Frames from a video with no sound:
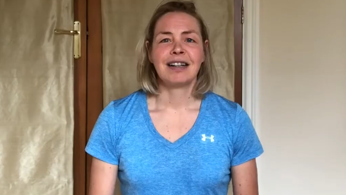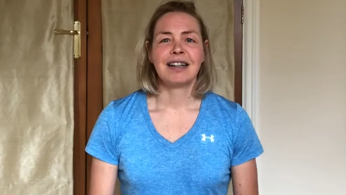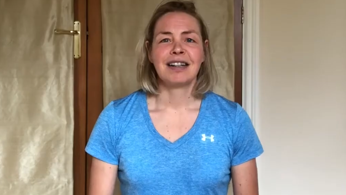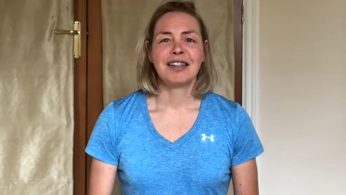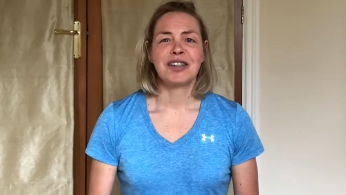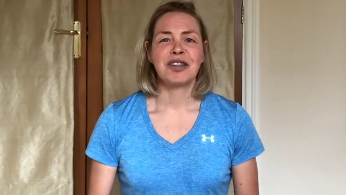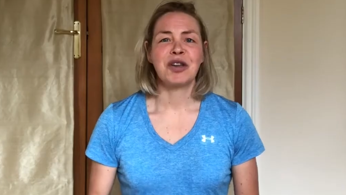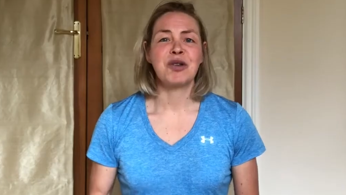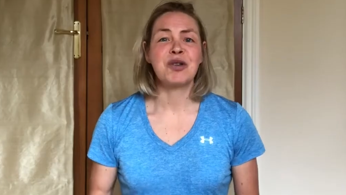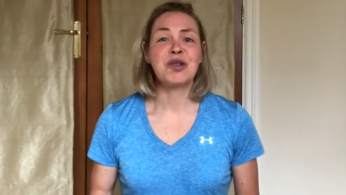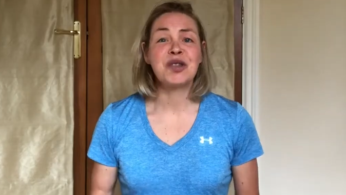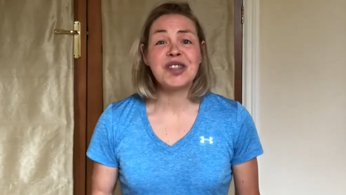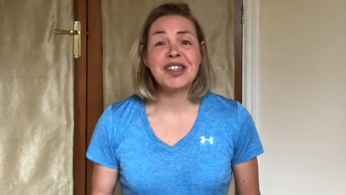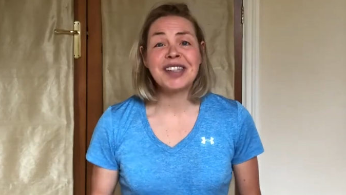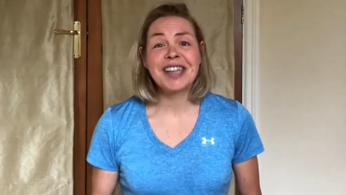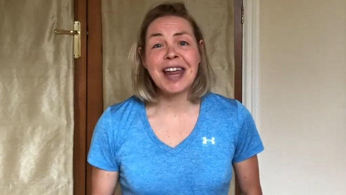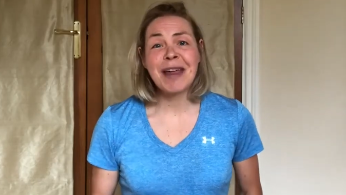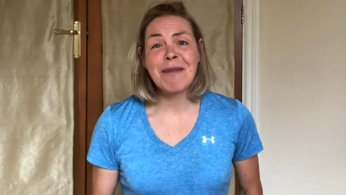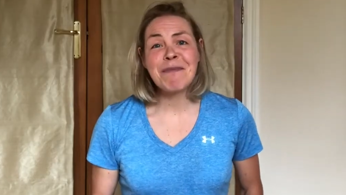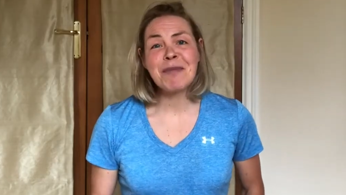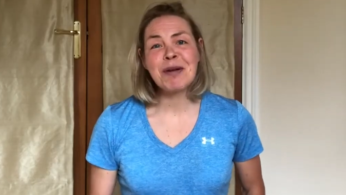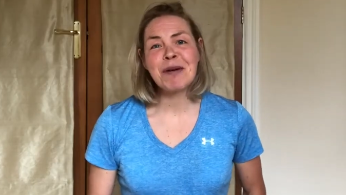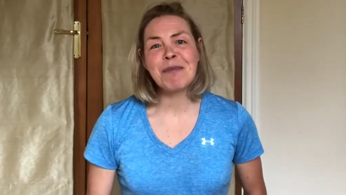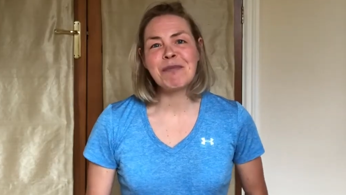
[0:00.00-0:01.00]
So
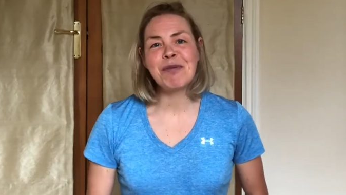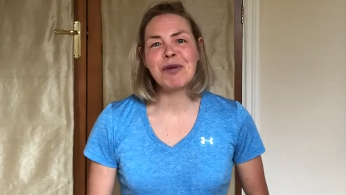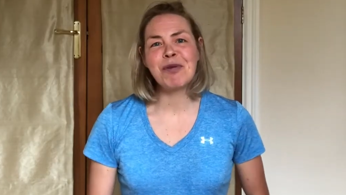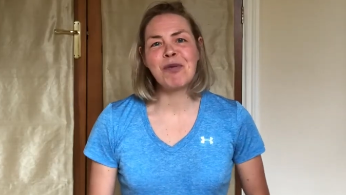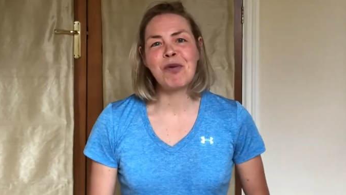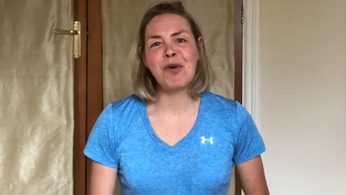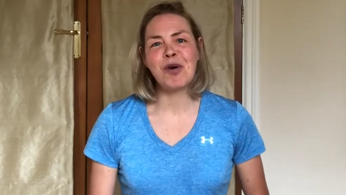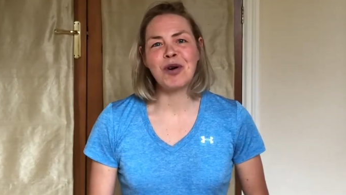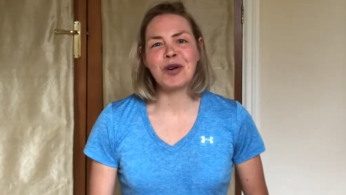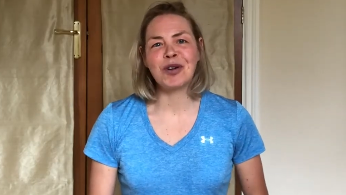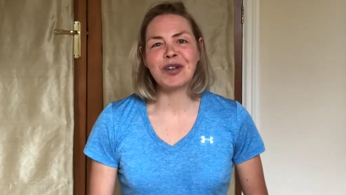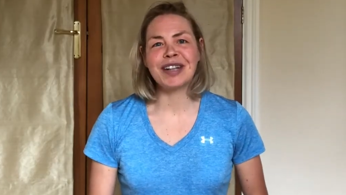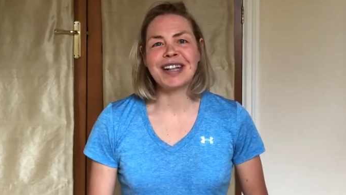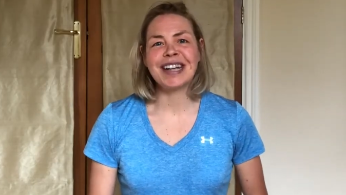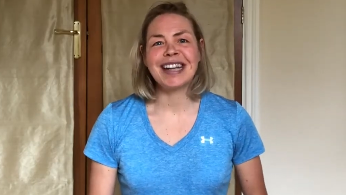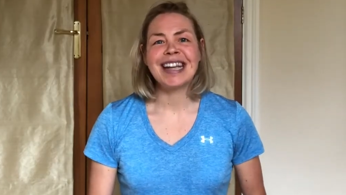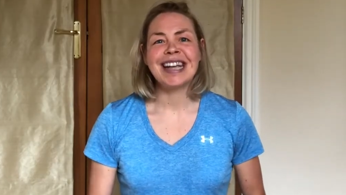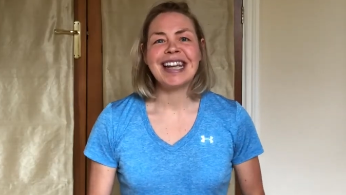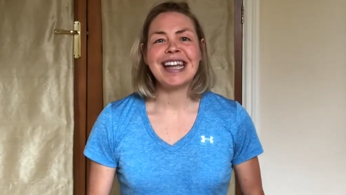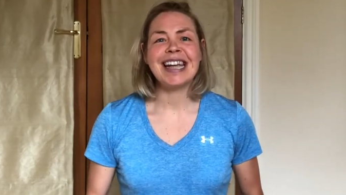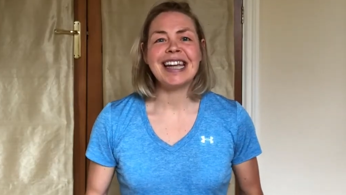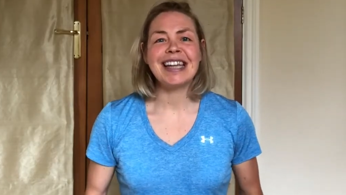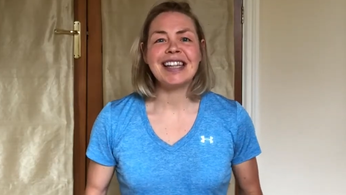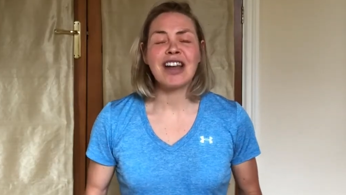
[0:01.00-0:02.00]
step number one
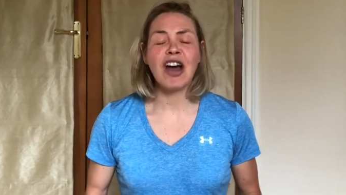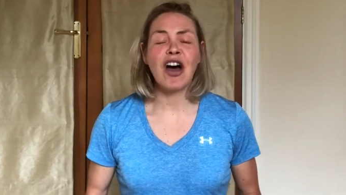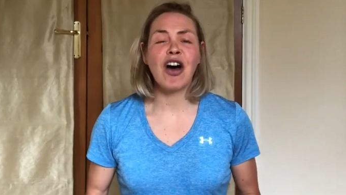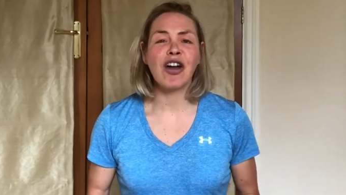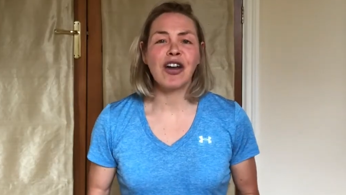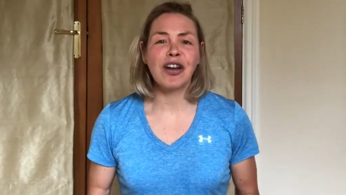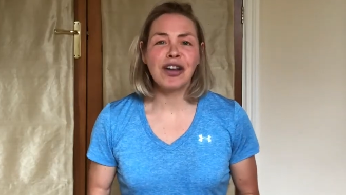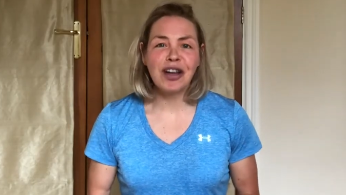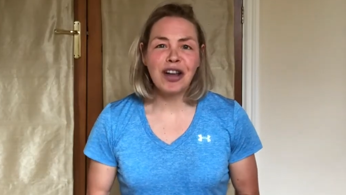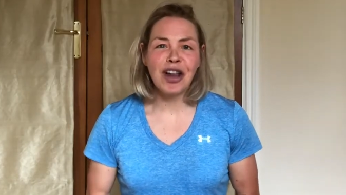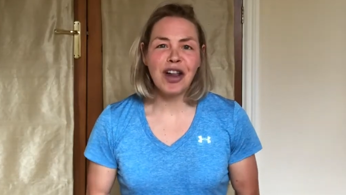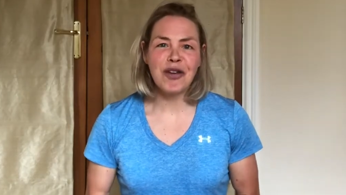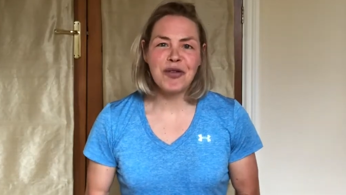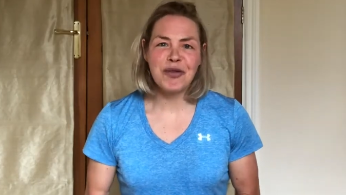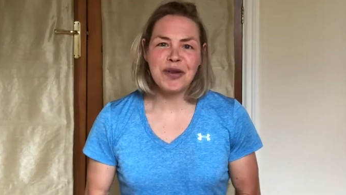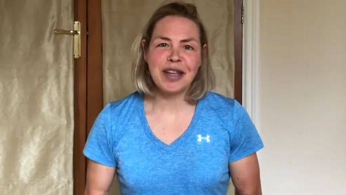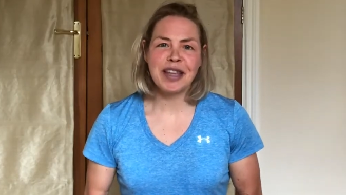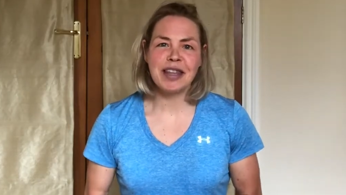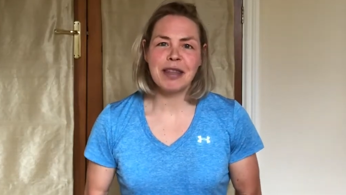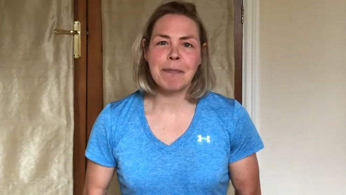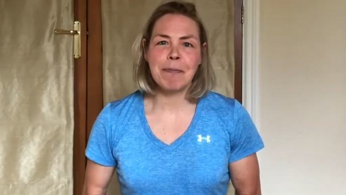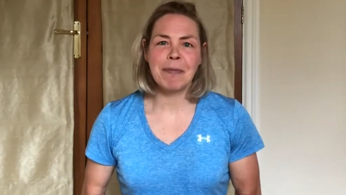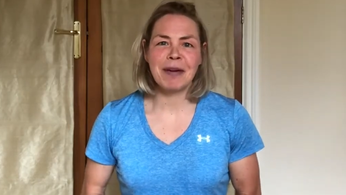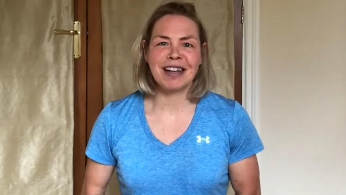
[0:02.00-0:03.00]
is unloading
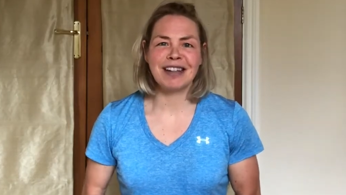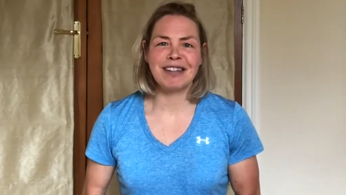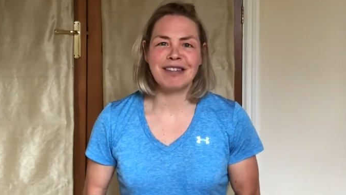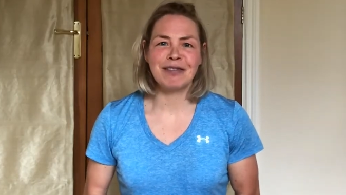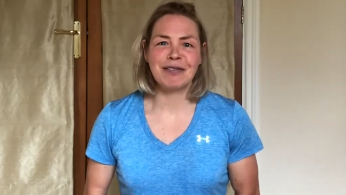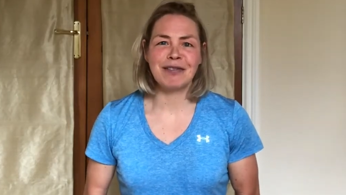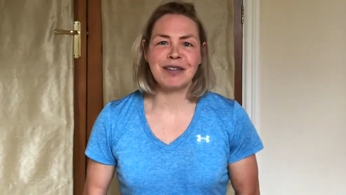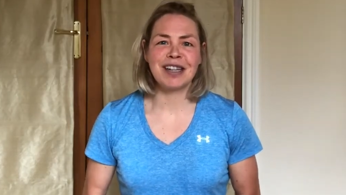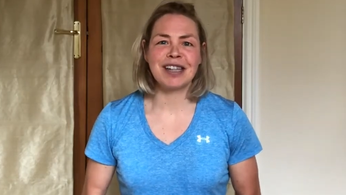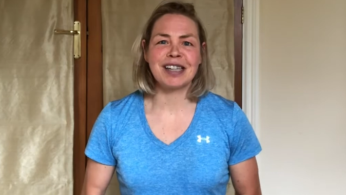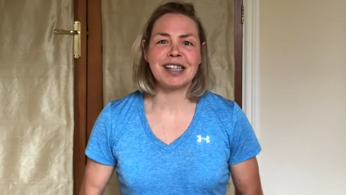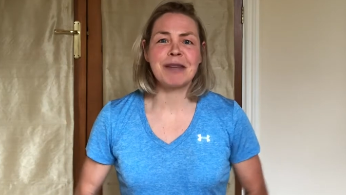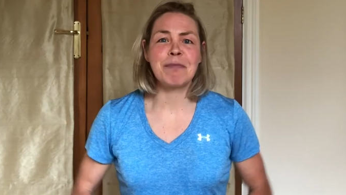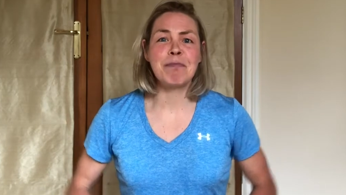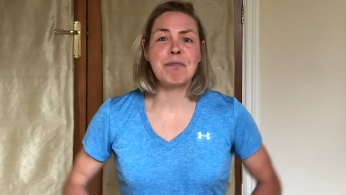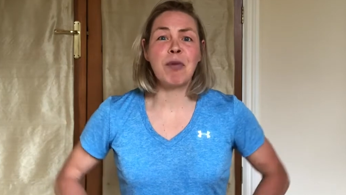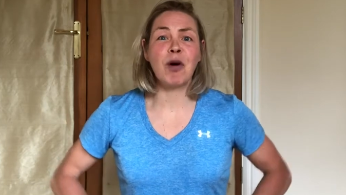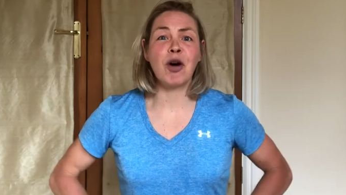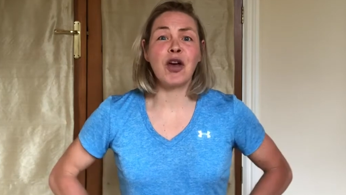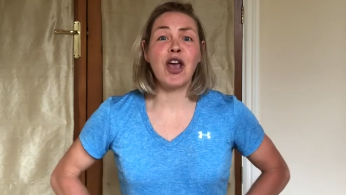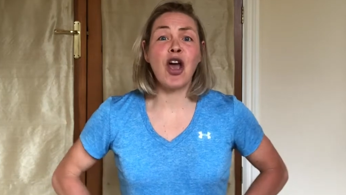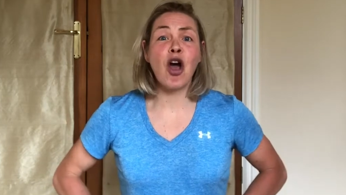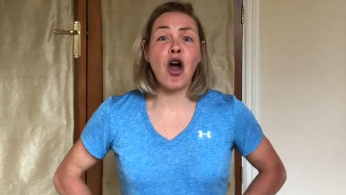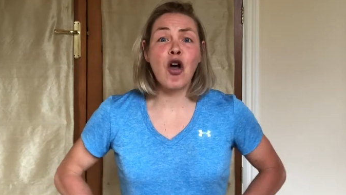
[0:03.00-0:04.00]
the pelvis
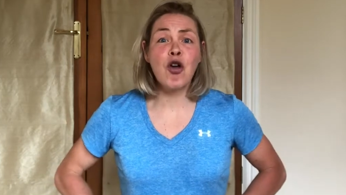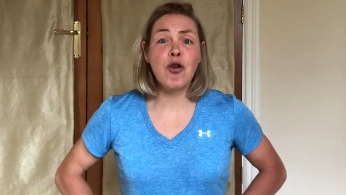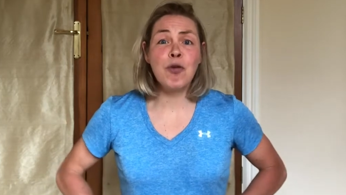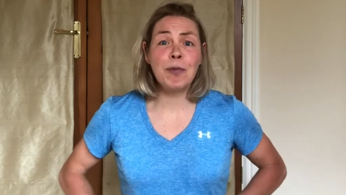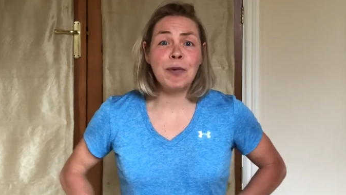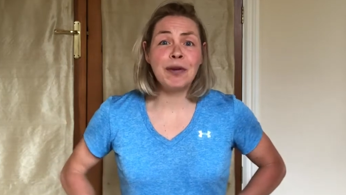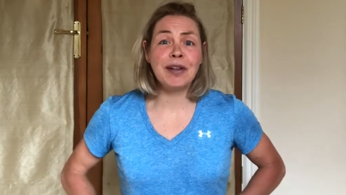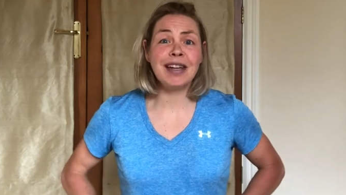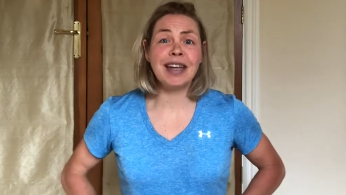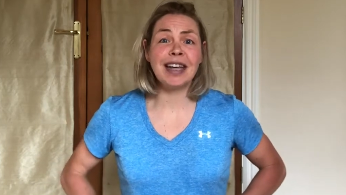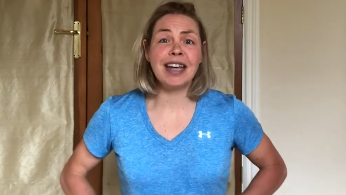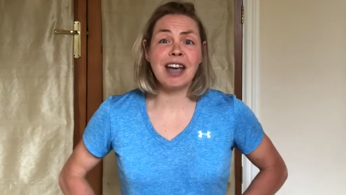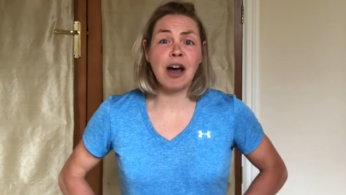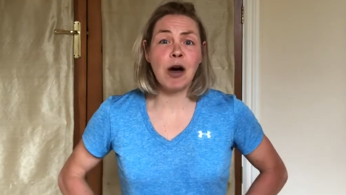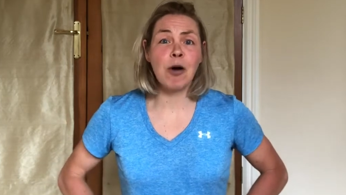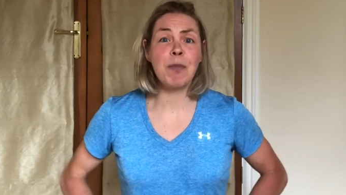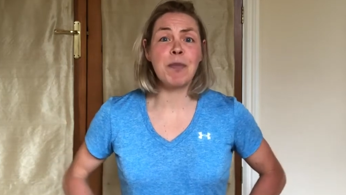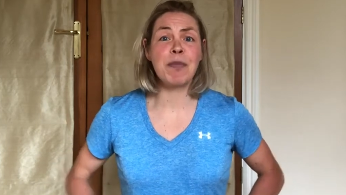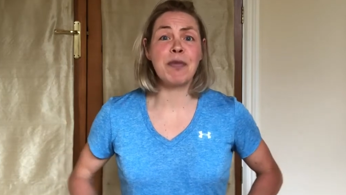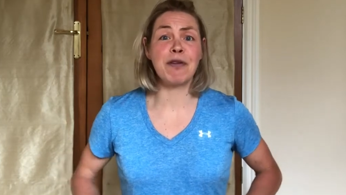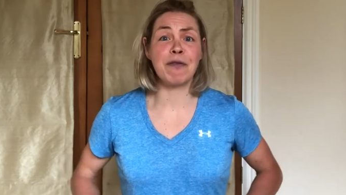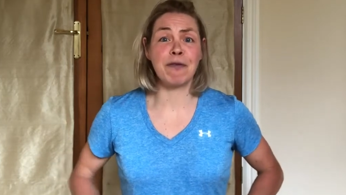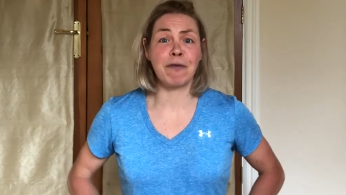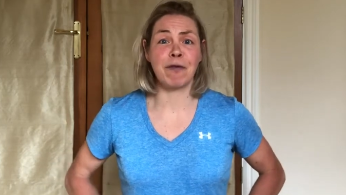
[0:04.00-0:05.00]
by opening
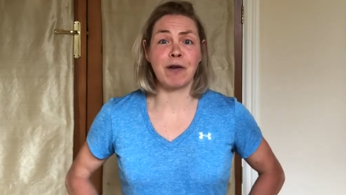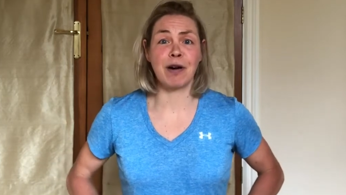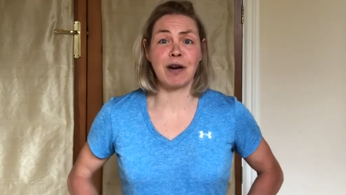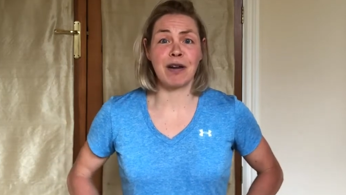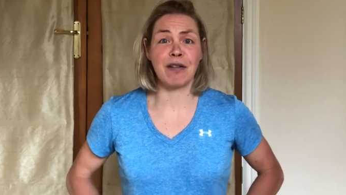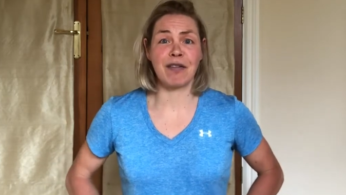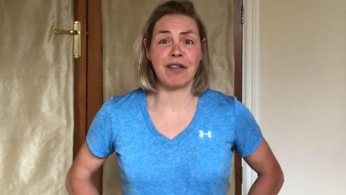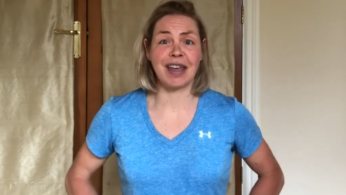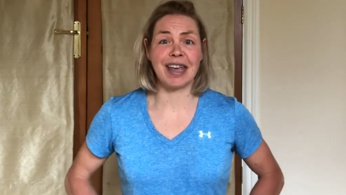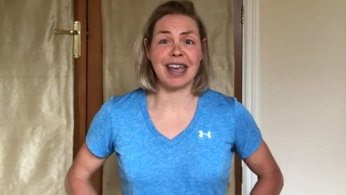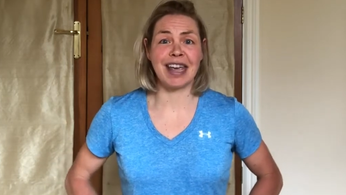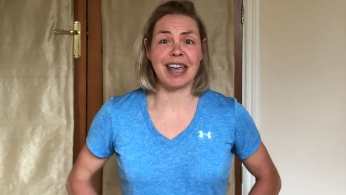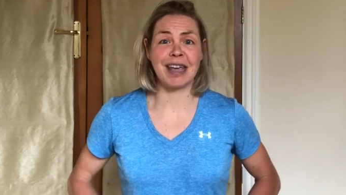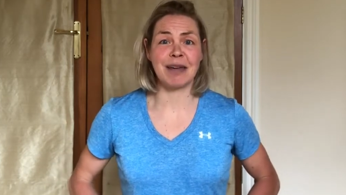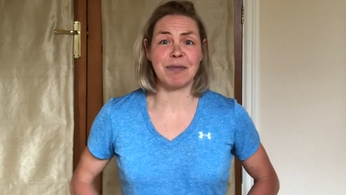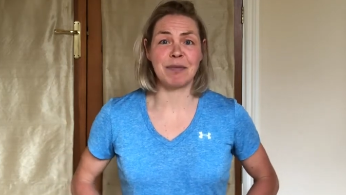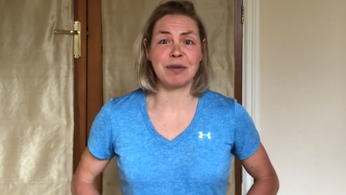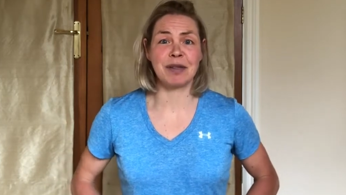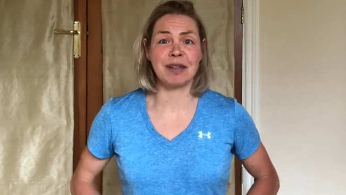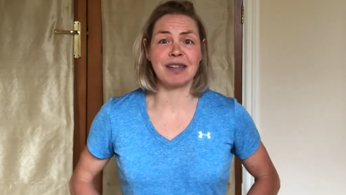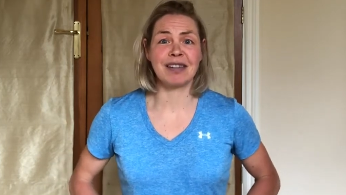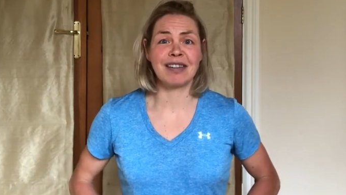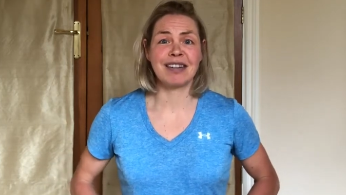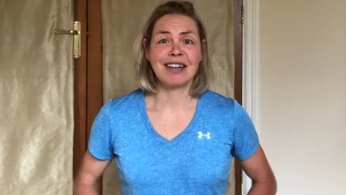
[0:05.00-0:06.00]
up the front of the
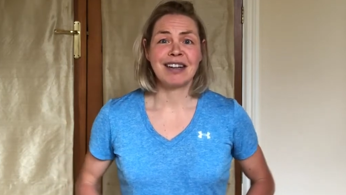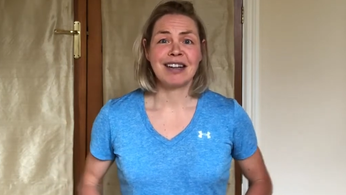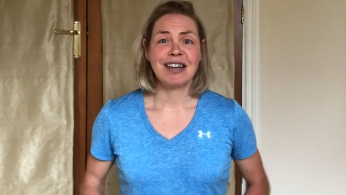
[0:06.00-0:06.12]
hips.